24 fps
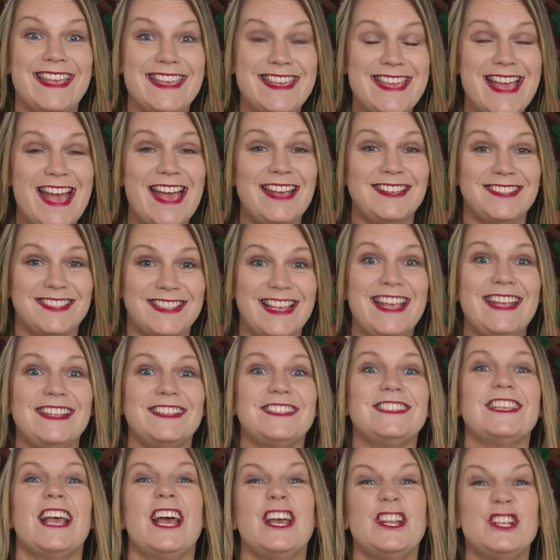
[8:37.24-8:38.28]
Yes,
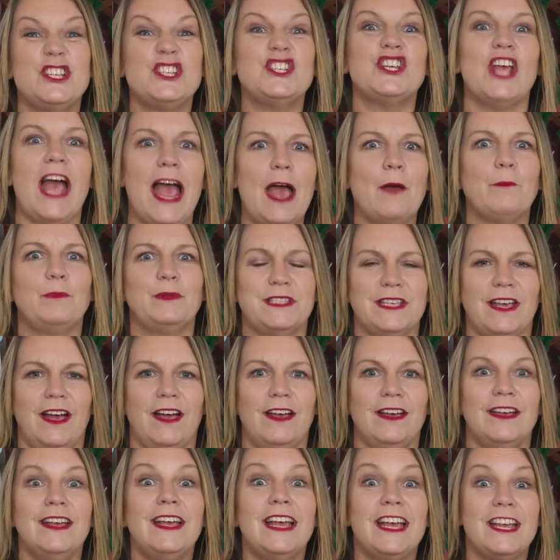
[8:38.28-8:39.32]
it's
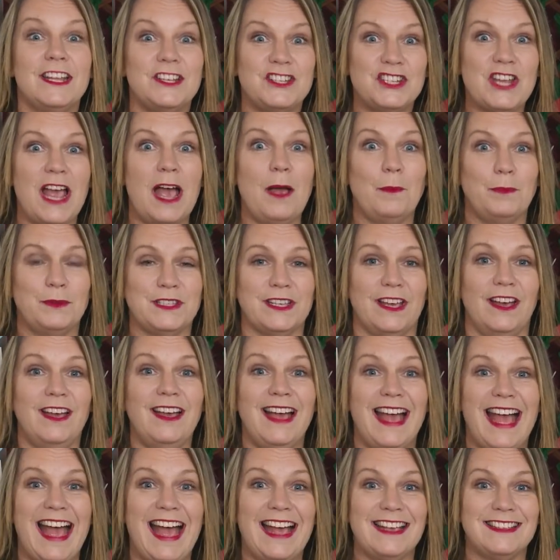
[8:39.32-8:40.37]
chapter.
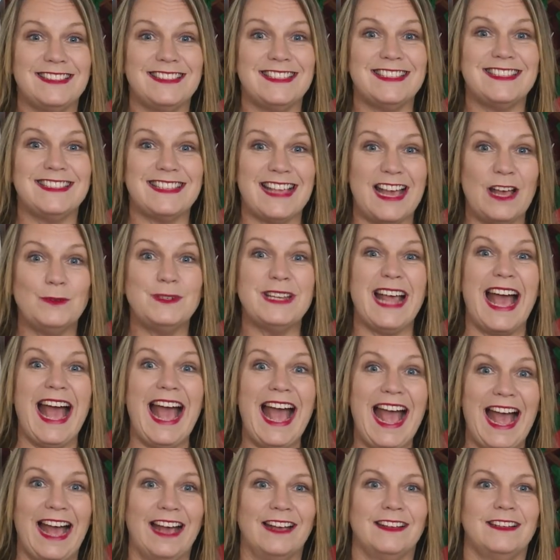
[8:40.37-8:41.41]
Chapter has the sound
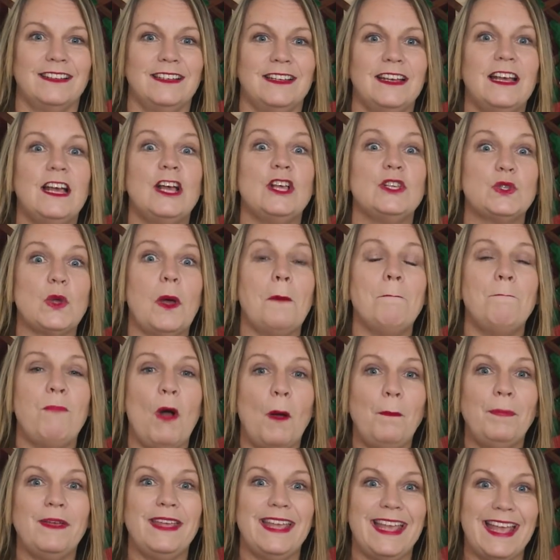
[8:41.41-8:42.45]
A, so I'm
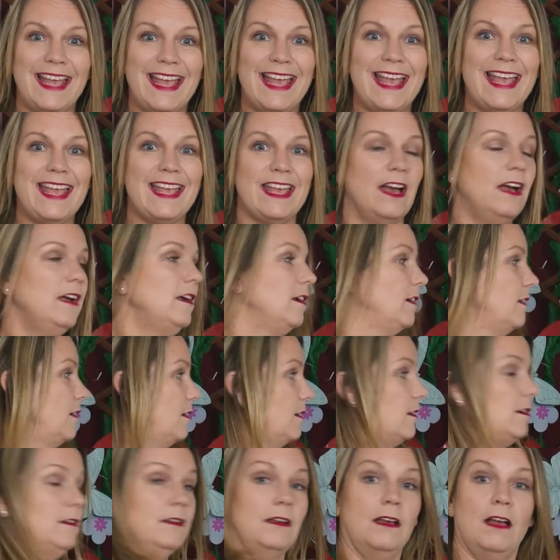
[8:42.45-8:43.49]
popping it here
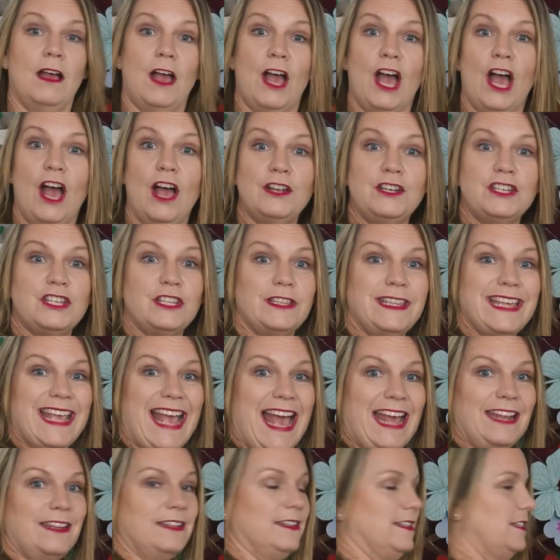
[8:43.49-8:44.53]
under the
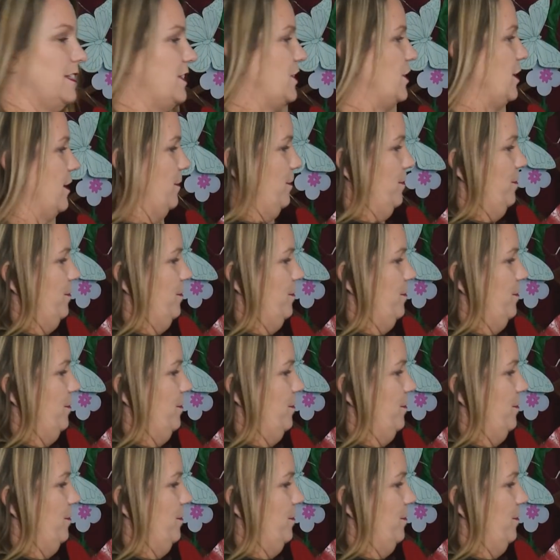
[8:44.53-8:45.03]
ant.